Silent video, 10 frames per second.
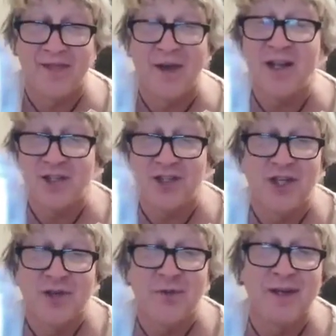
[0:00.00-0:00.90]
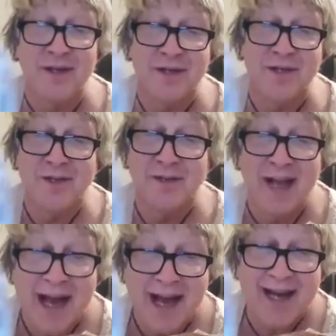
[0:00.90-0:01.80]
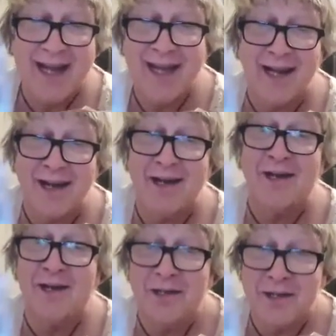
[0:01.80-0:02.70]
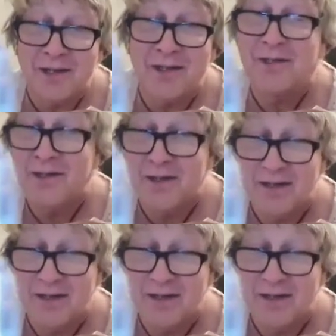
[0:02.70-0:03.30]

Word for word: thought you were not at all.